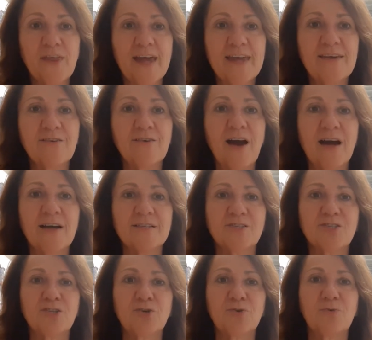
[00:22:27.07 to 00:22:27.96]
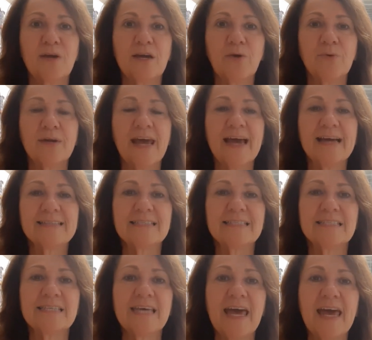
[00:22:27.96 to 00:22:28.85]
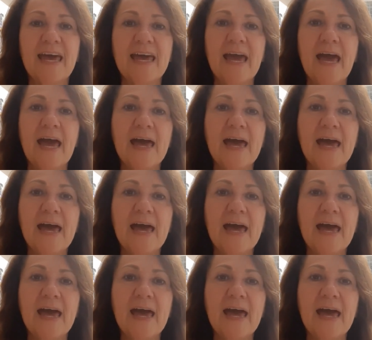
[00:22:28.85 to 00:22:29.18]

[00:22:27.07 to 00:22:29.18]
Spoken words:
that you got to hear what I had to say.